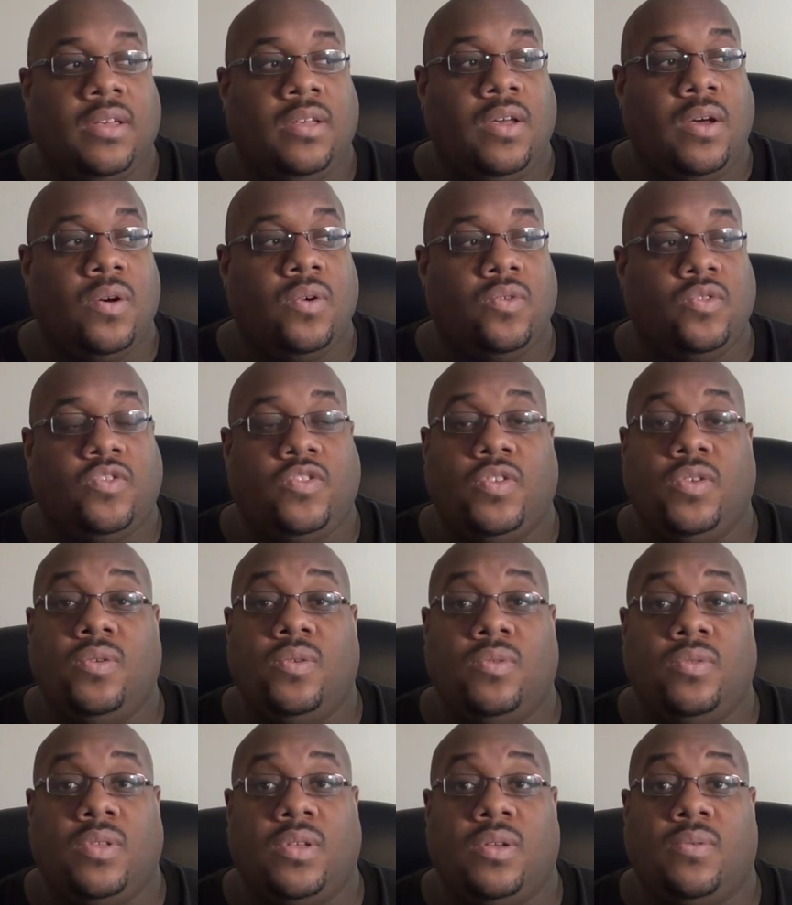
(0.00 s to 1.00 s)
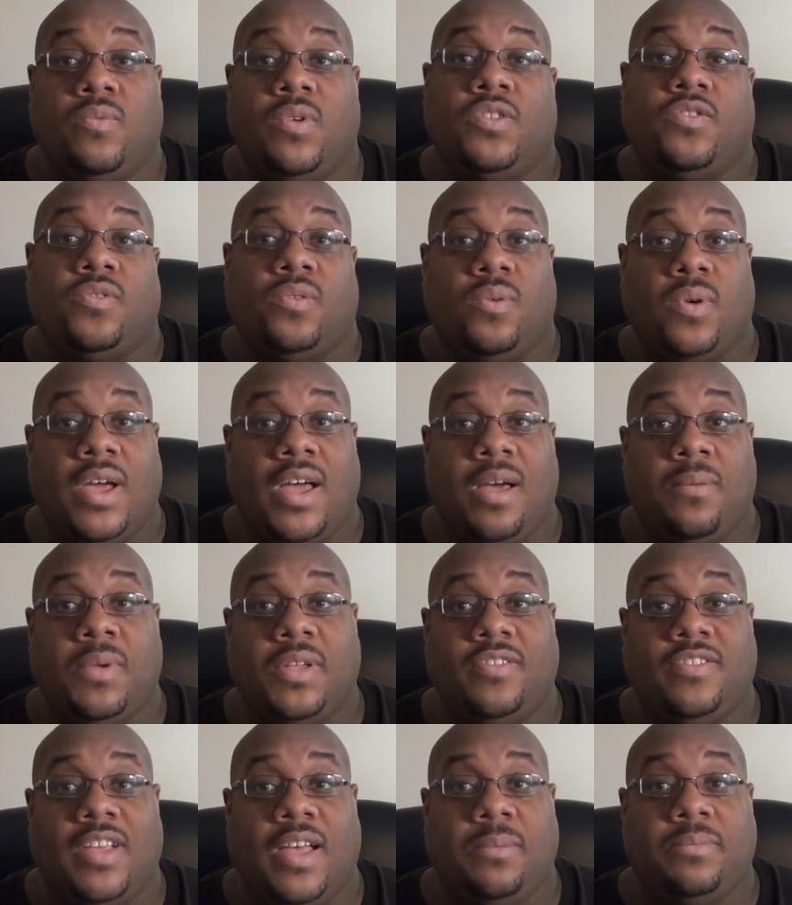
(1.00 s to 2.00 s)
go to the original
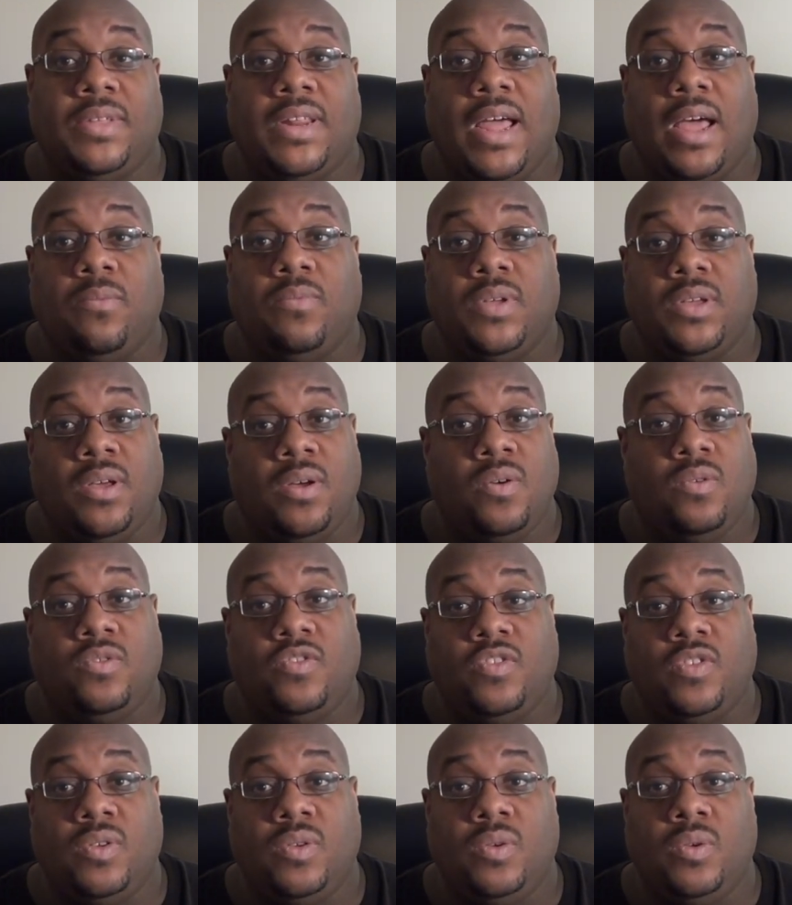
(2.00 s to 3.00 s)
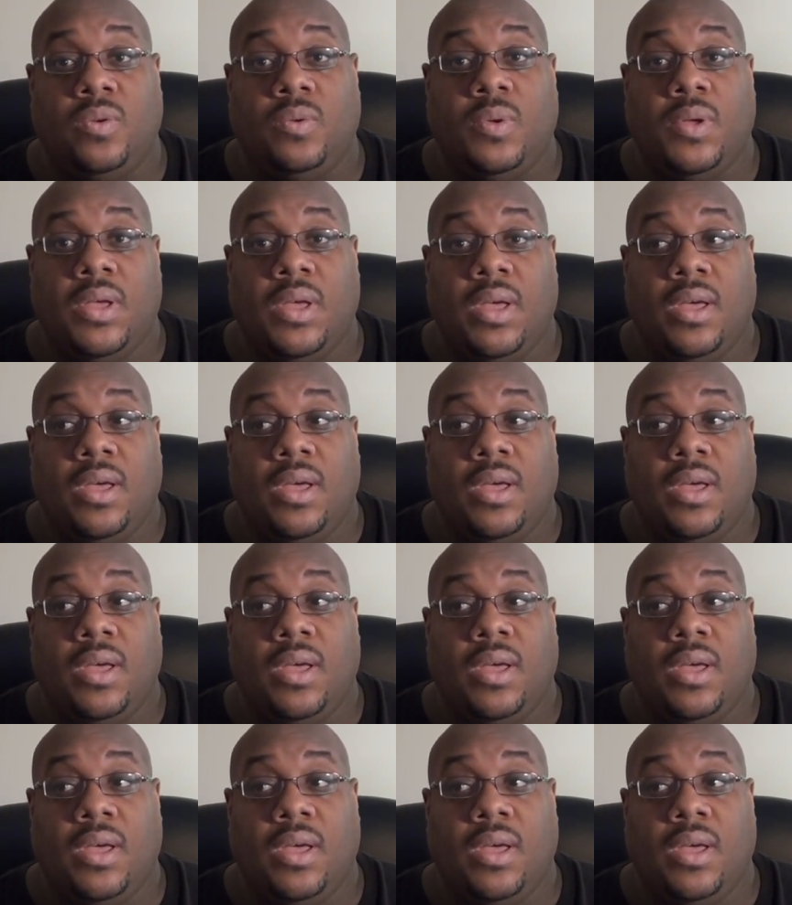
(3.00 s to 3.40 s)
comic shop that I would go to.